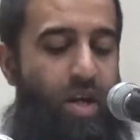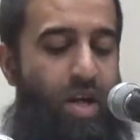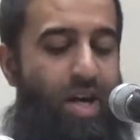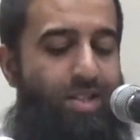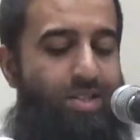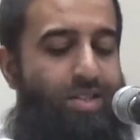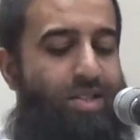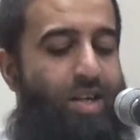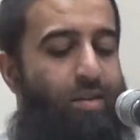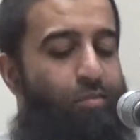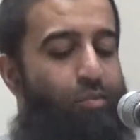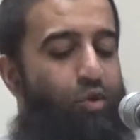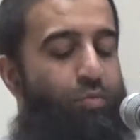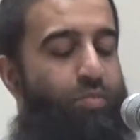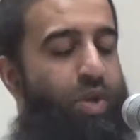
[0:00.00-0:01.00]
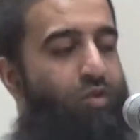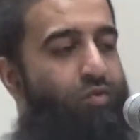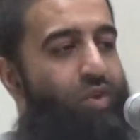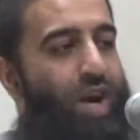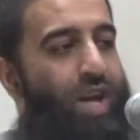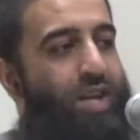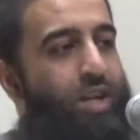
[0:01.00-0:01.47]
And some will be
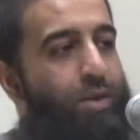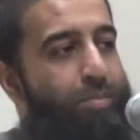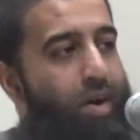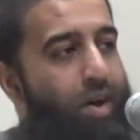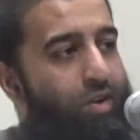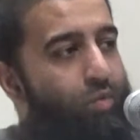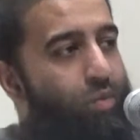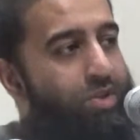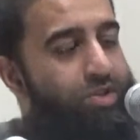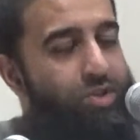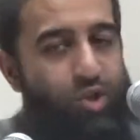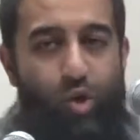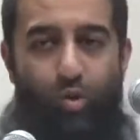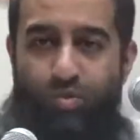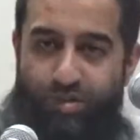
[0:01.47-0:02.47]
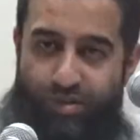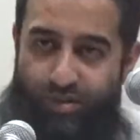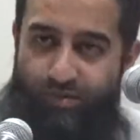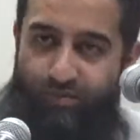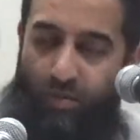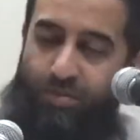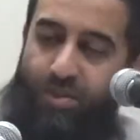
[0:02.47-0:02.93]
rained upon with stones
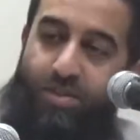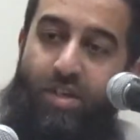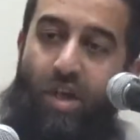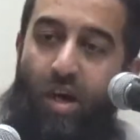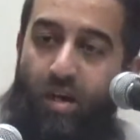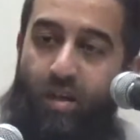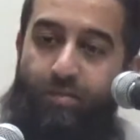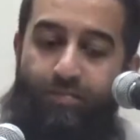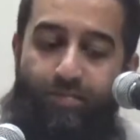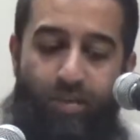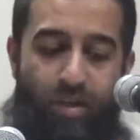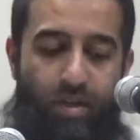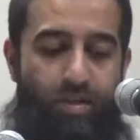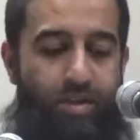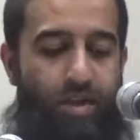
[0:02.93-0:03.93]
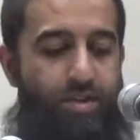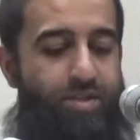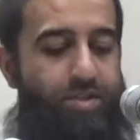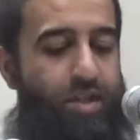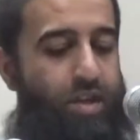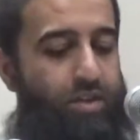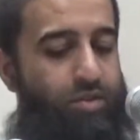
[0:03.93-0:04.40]
from the sky. And they
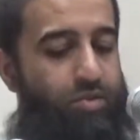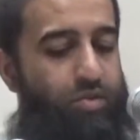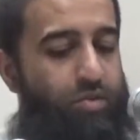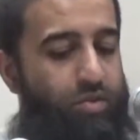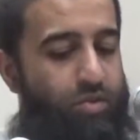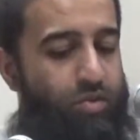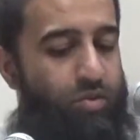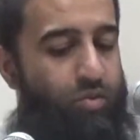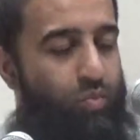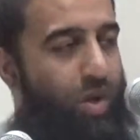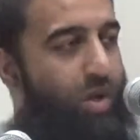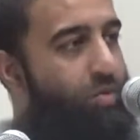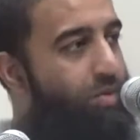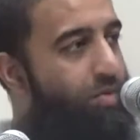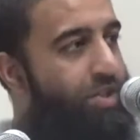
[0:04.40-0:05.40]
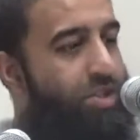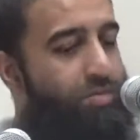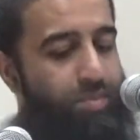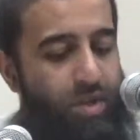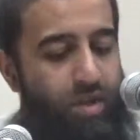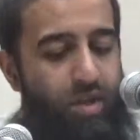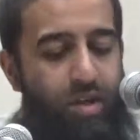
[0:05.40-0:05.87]
said, when will this
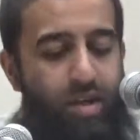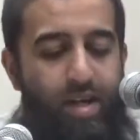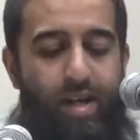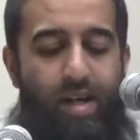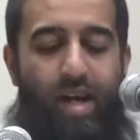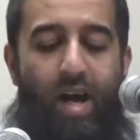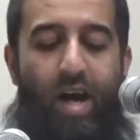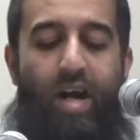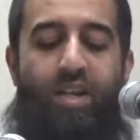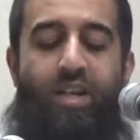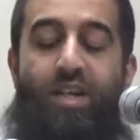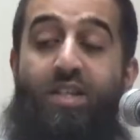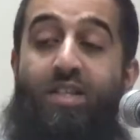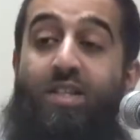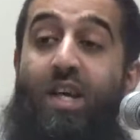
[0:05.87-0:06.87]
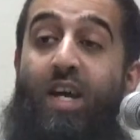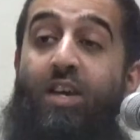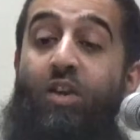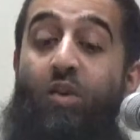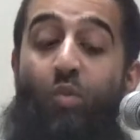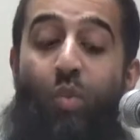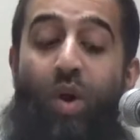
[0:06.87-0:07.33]
be? And he
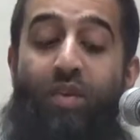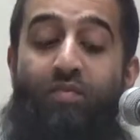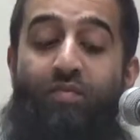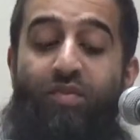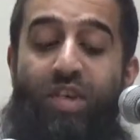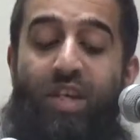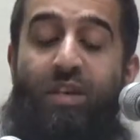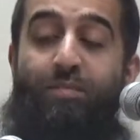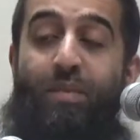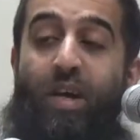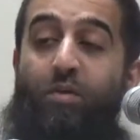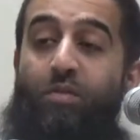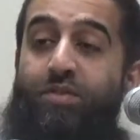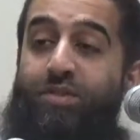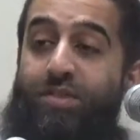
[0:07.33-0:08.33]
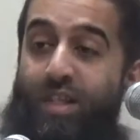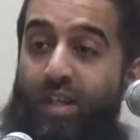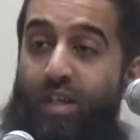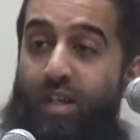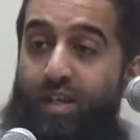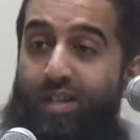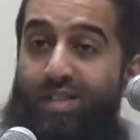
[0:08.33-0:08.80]
said, when female
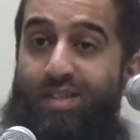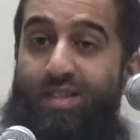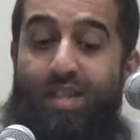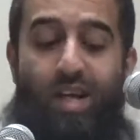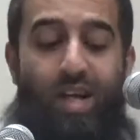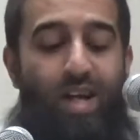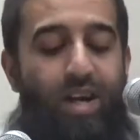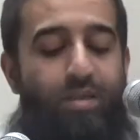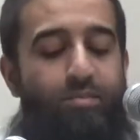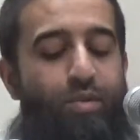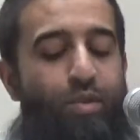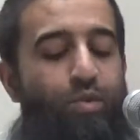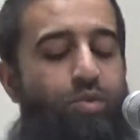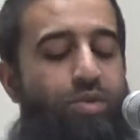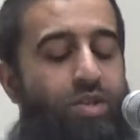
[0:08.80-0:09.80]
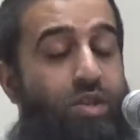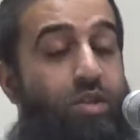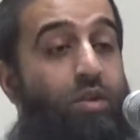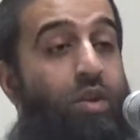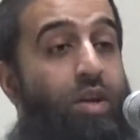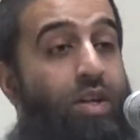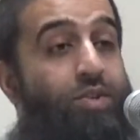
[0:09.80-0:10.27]
singers and
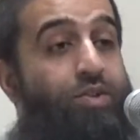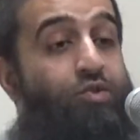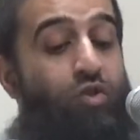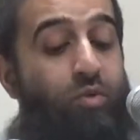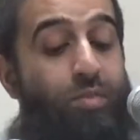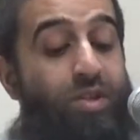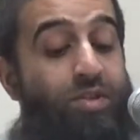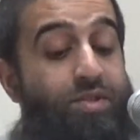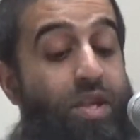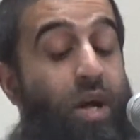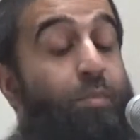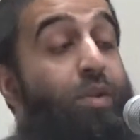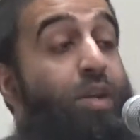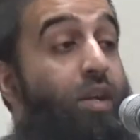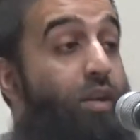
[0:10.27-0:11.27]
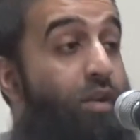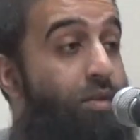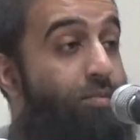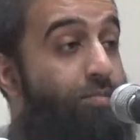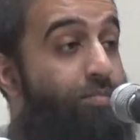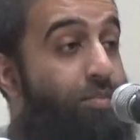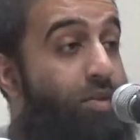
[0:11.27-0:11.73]
musical instruments appear,
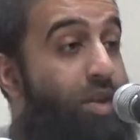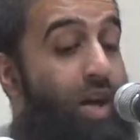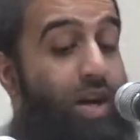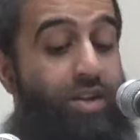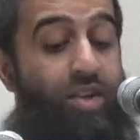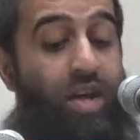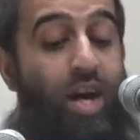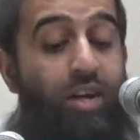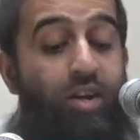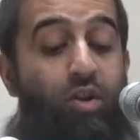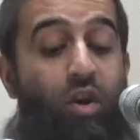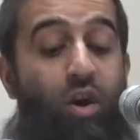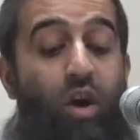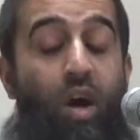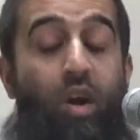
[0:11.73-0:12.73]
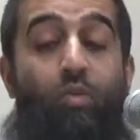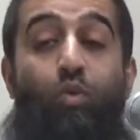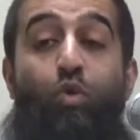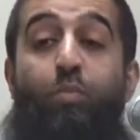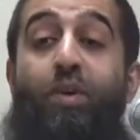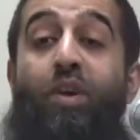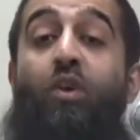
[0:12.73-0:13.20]
and alcohol
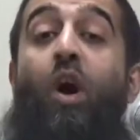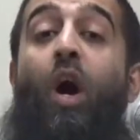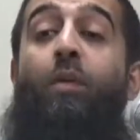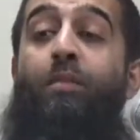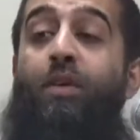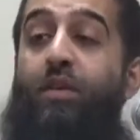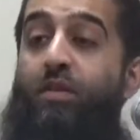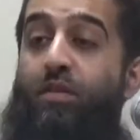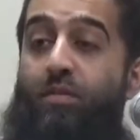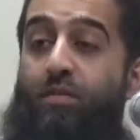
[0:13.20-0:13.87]
will be common.